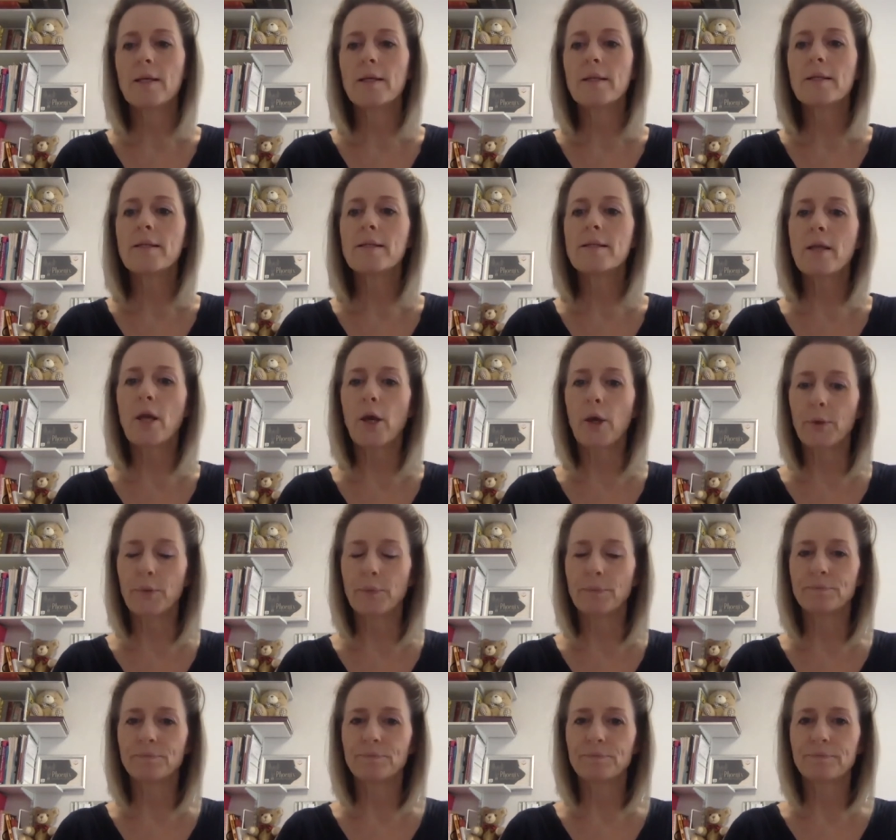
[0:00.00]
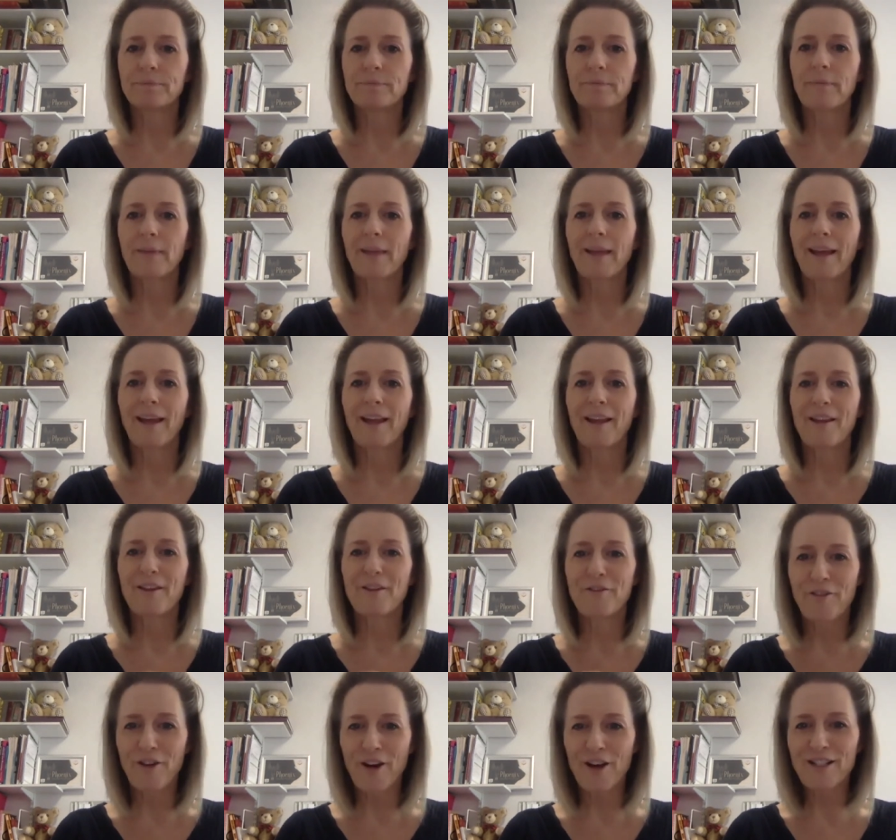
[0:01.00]
So
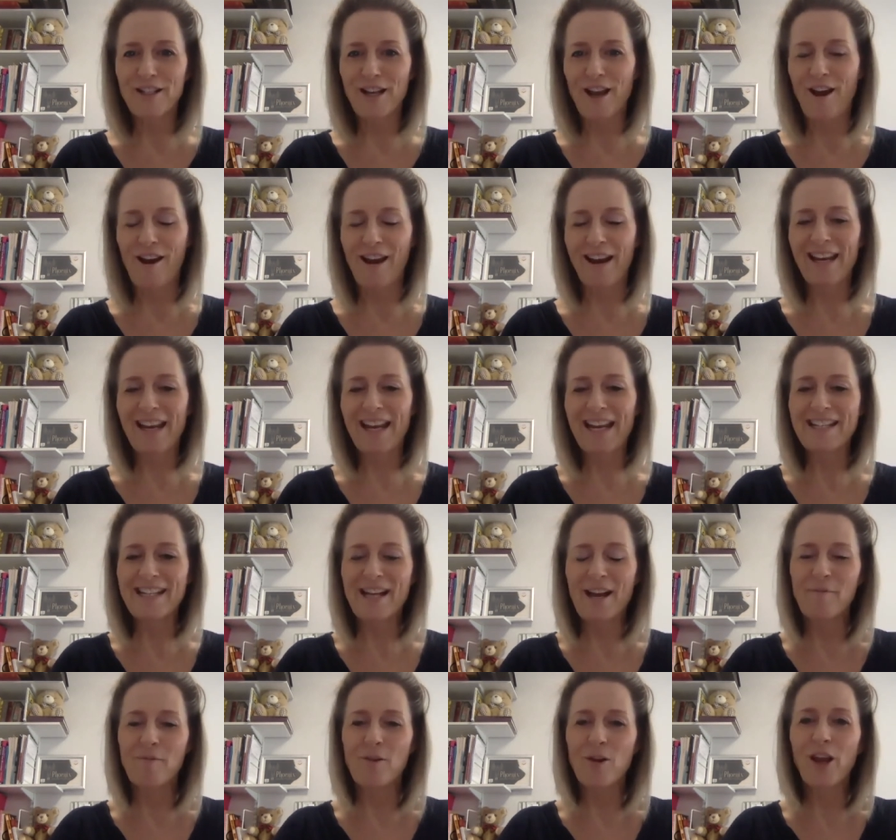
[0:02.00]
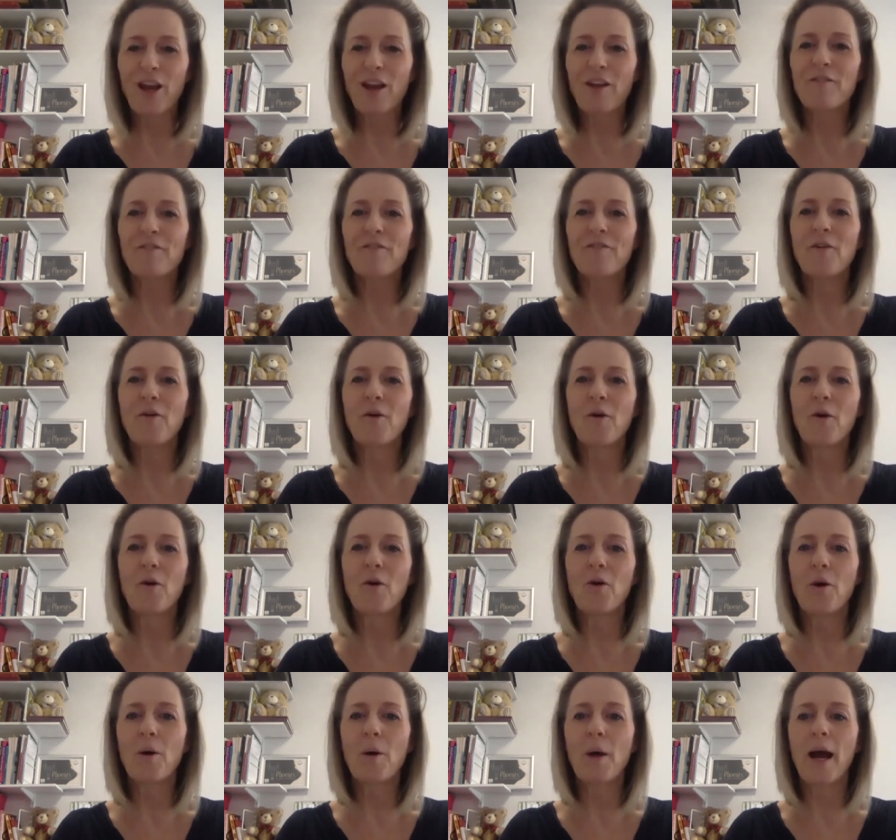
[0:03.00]
the first line is I'm looking
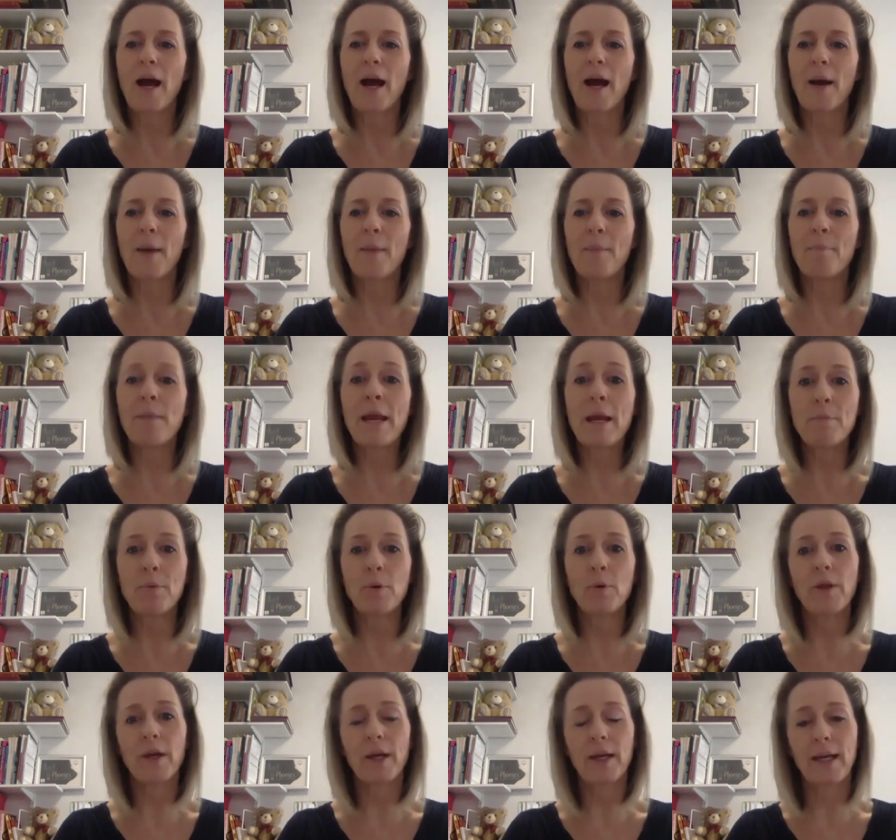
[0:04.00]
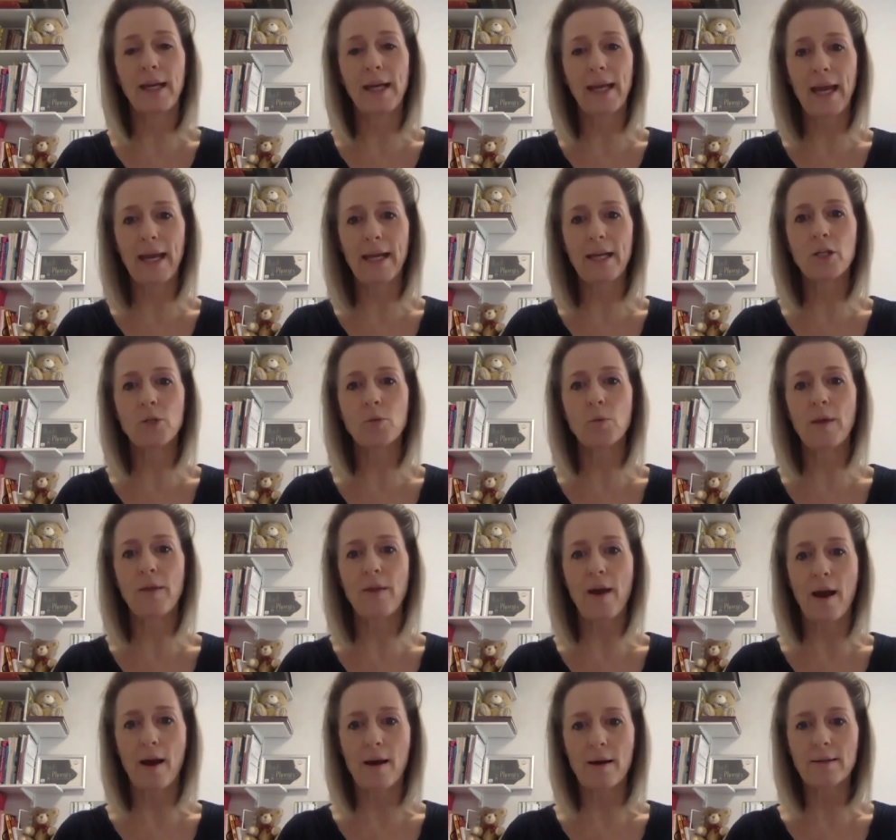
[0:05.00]
for people that can engage with
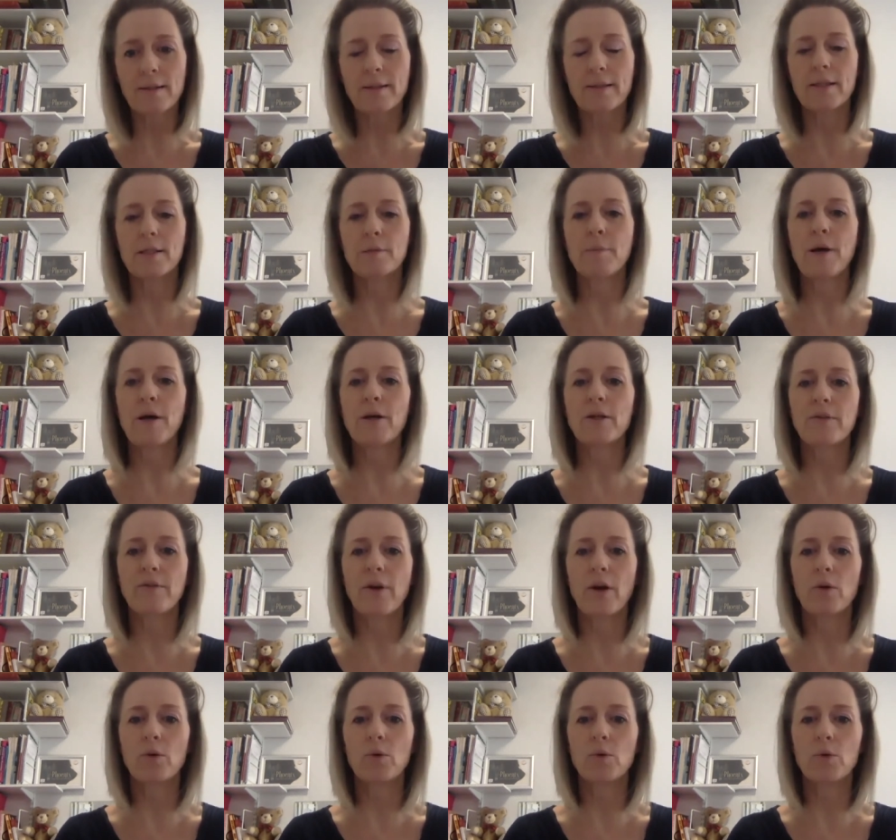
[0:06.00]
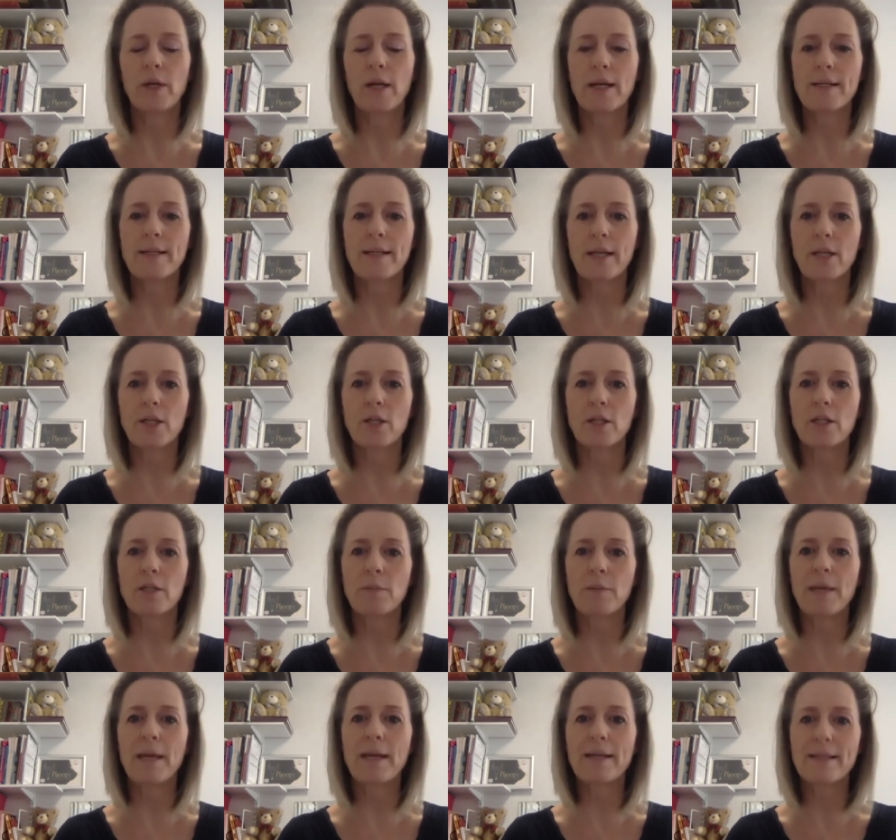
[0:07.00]
us as part of our organisation to
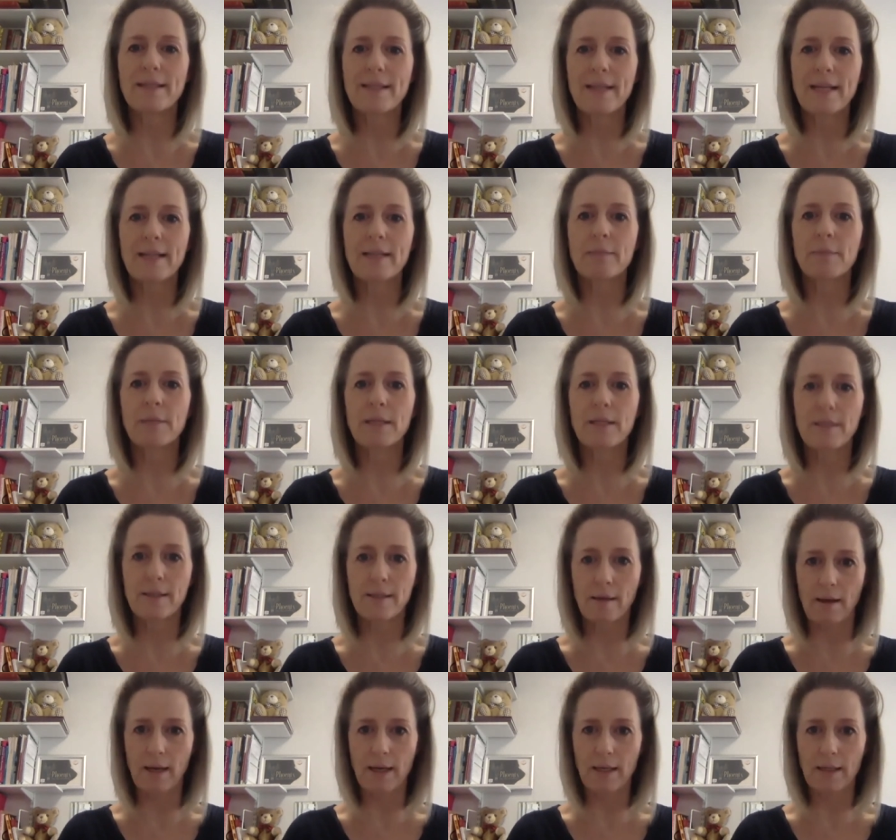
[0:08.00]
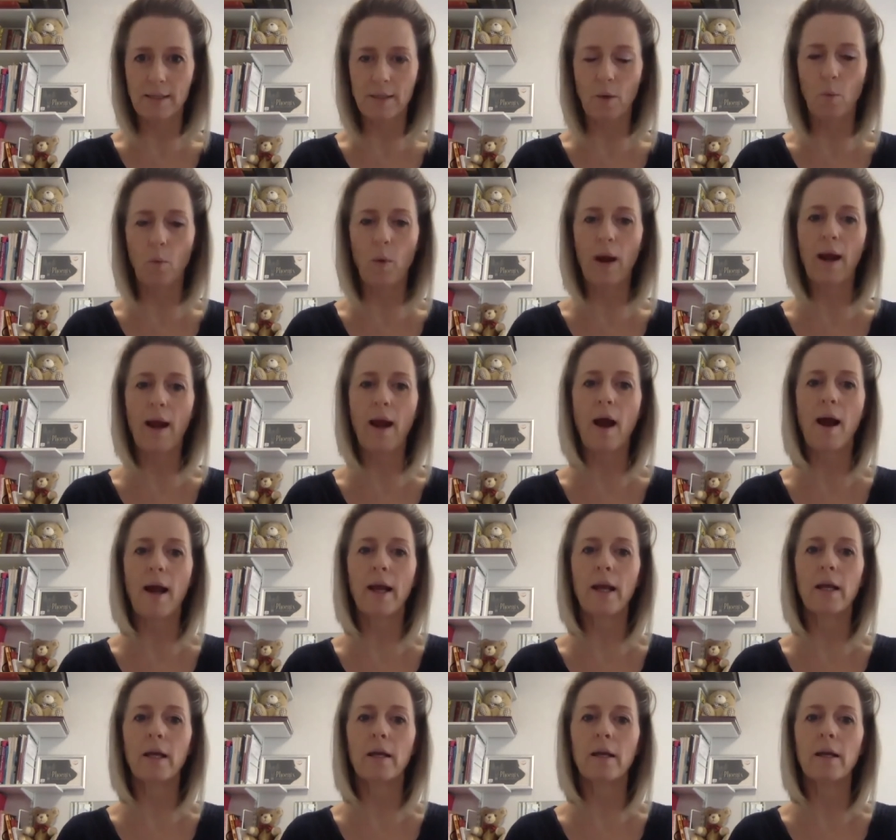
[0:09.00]
be assessment sites where I
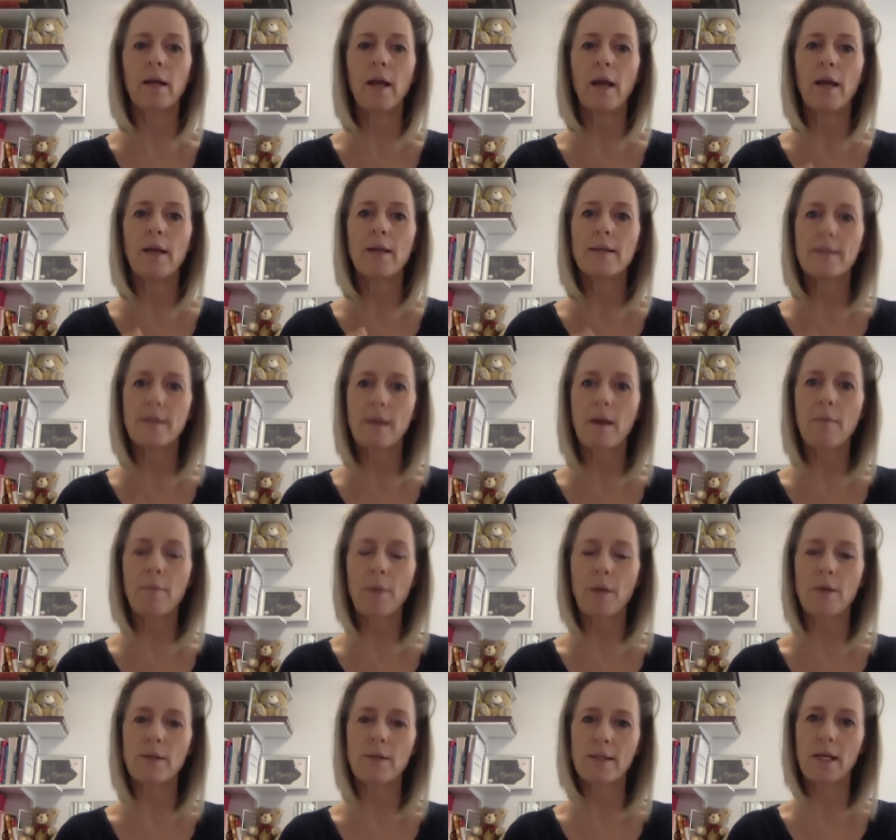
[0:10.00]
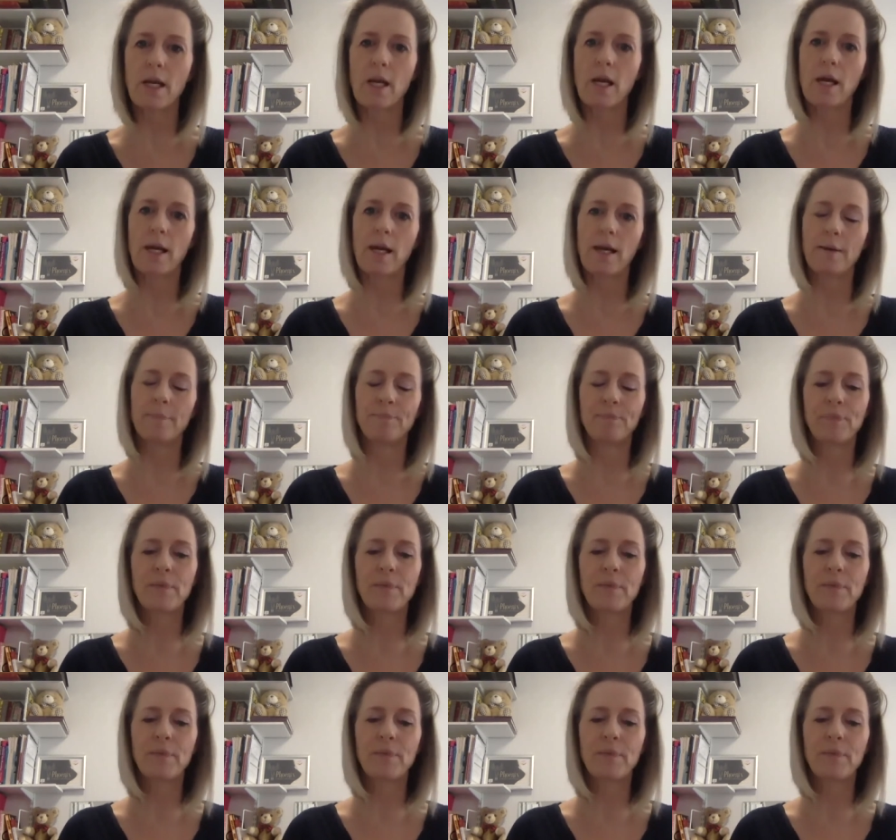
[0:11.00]
can signpost the learner.